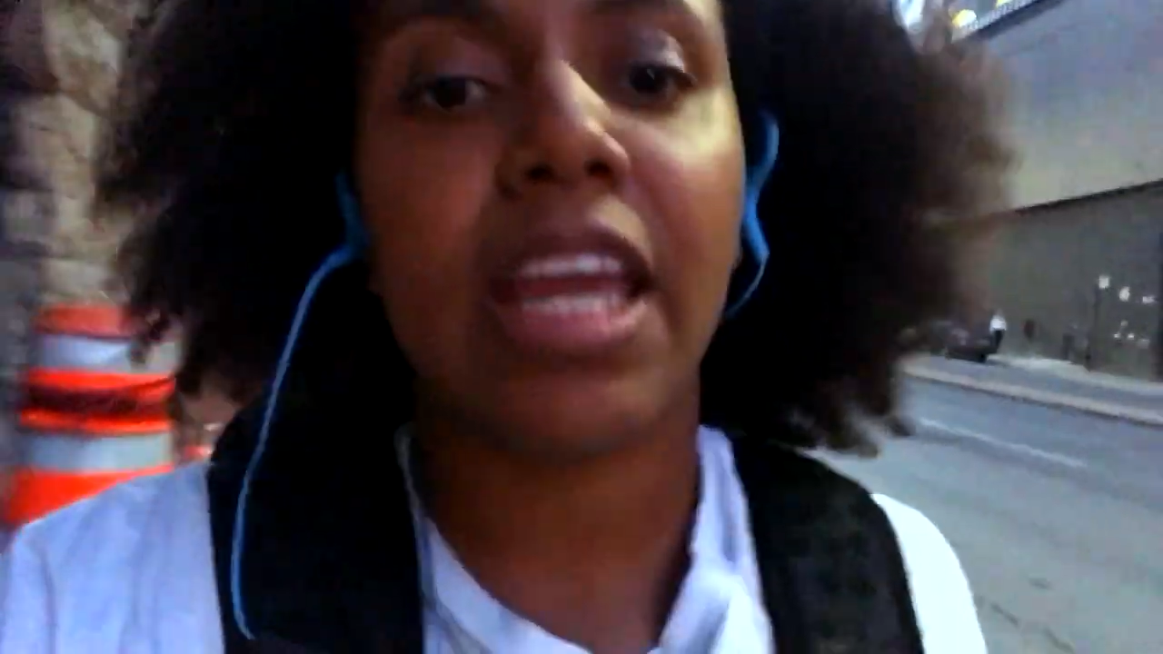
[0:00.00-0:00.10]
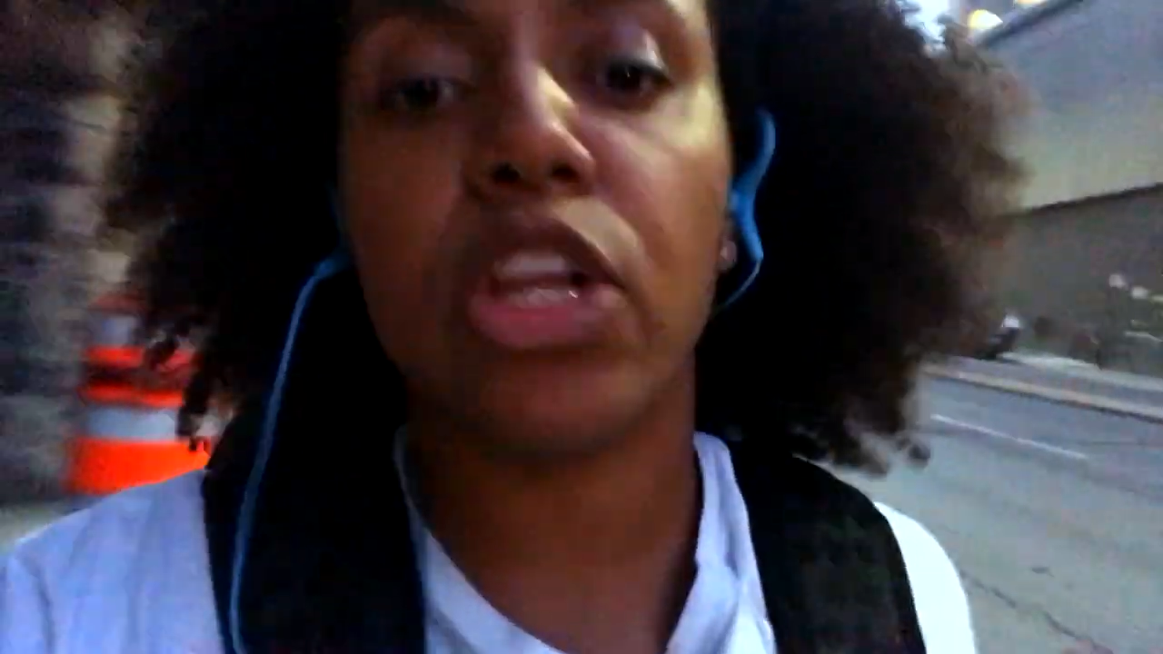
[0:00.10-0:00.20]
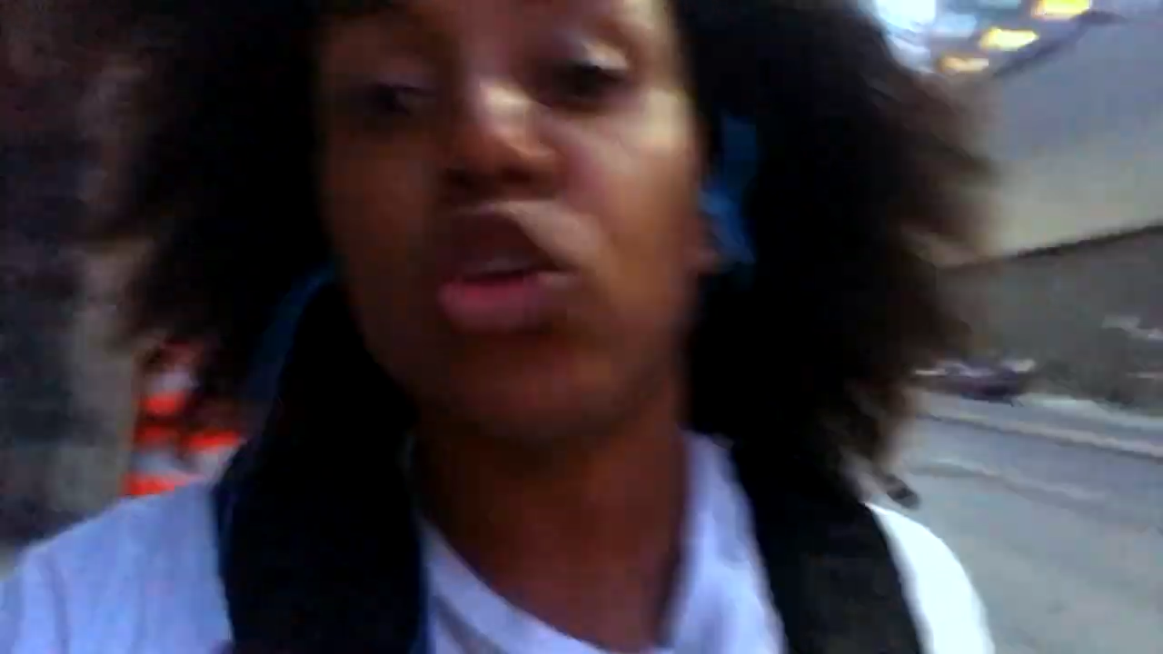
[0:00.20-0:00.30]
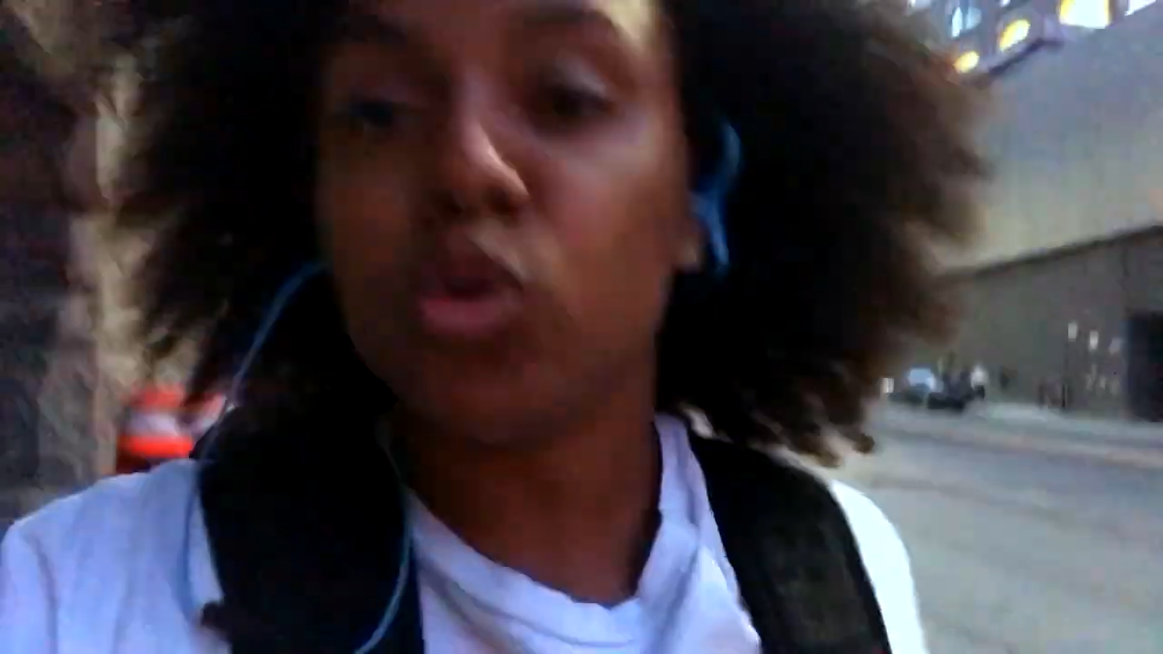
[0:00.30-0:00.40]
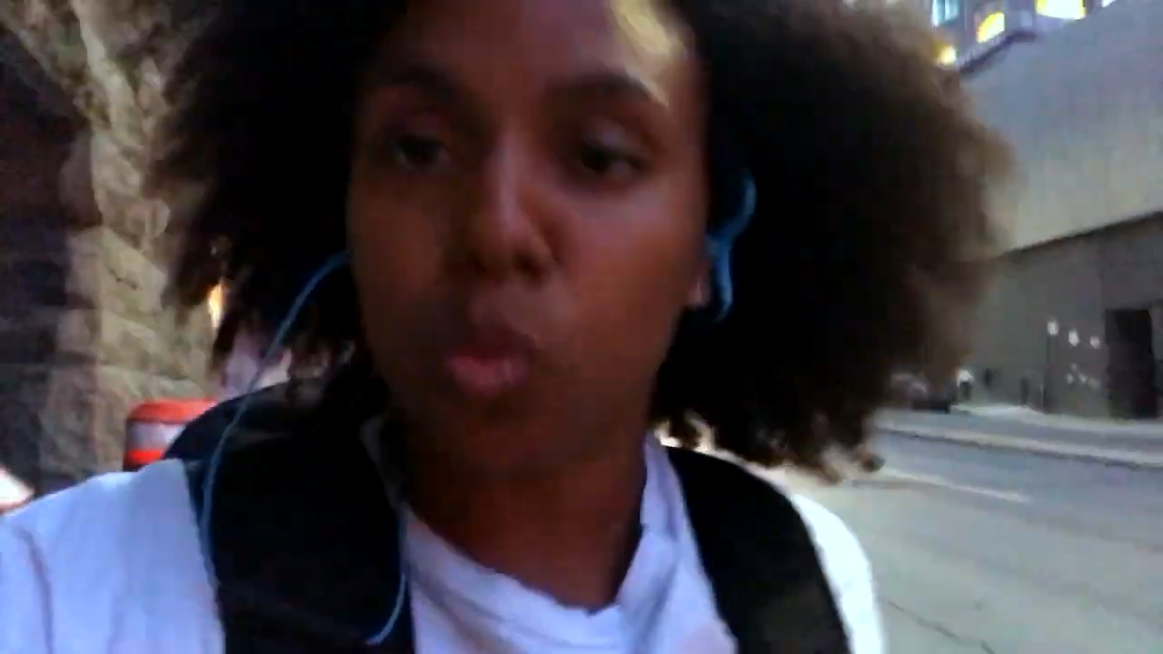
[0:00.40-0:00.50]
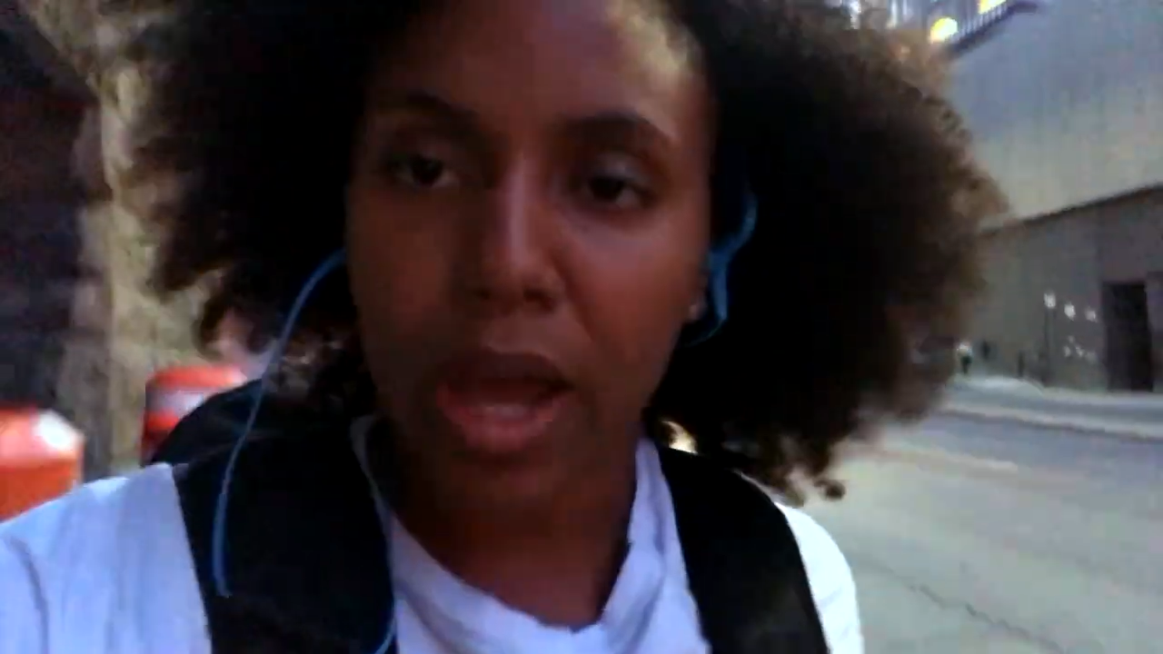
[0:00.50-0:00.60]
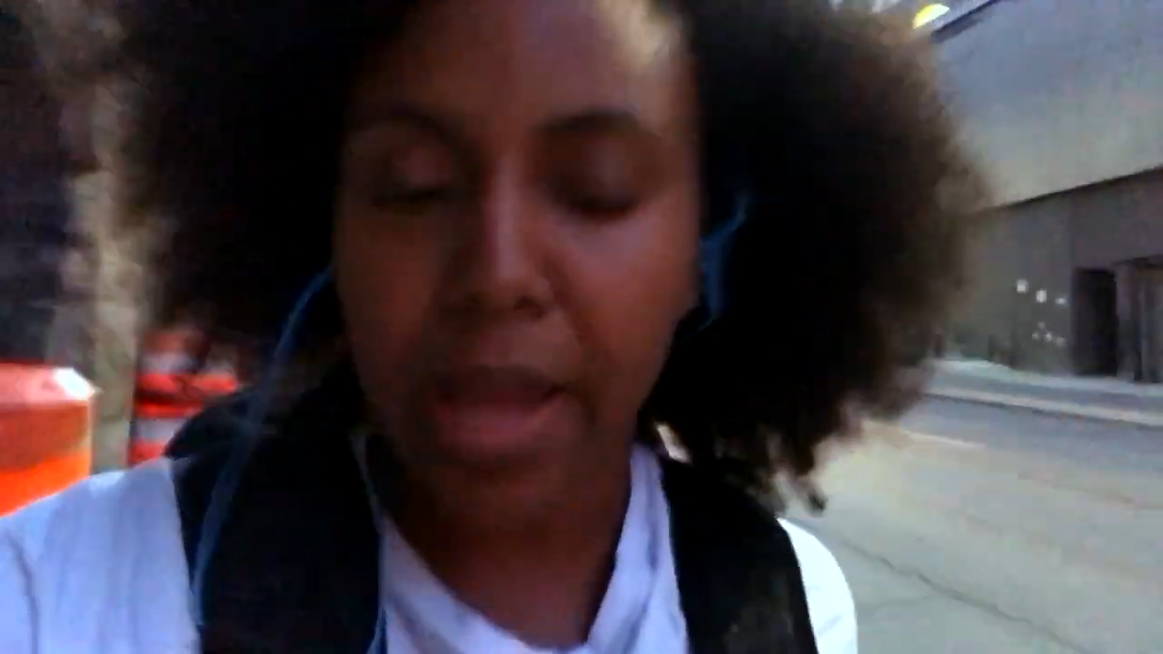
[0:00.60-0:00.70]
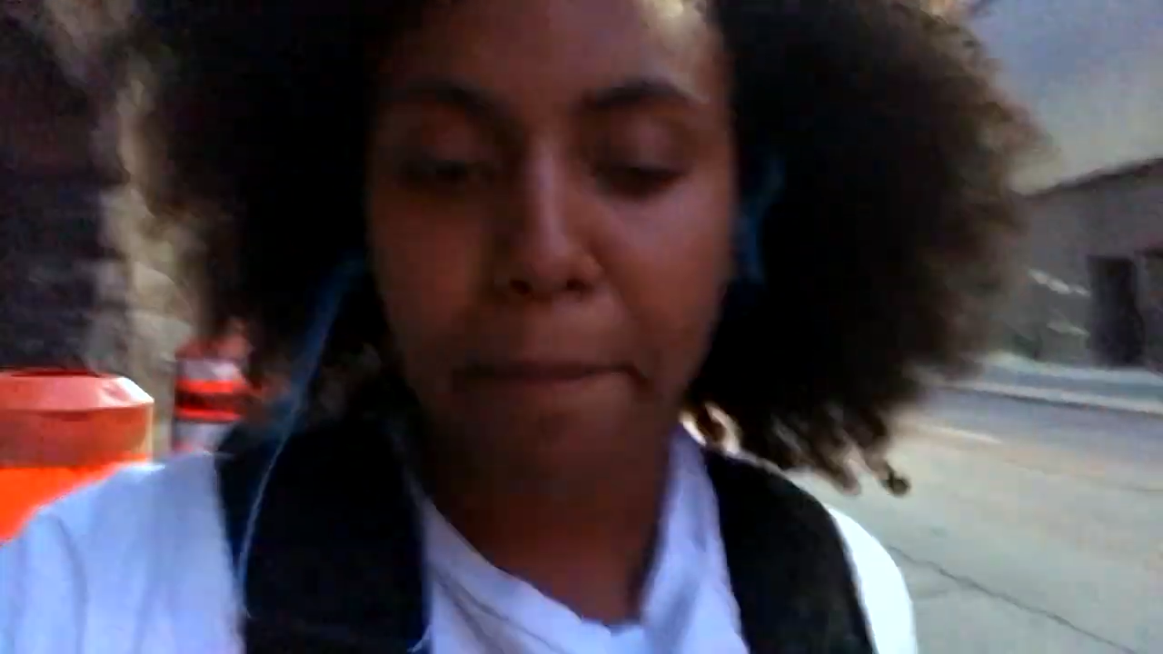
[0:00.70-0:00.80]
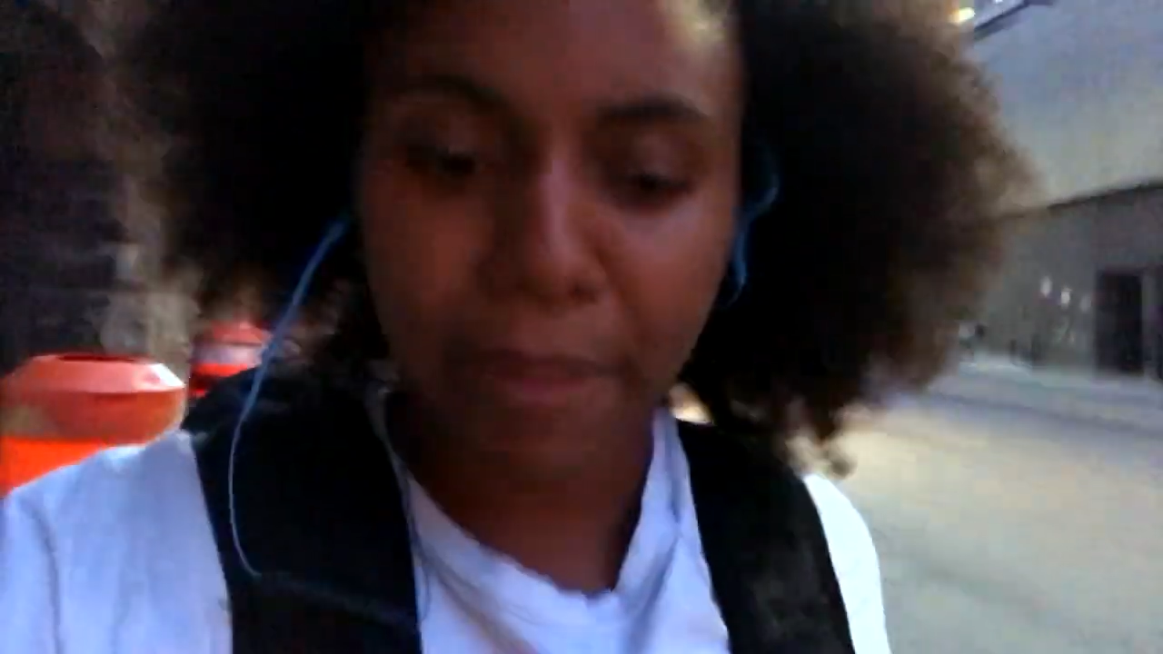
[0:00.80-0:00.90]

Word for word: in a new way,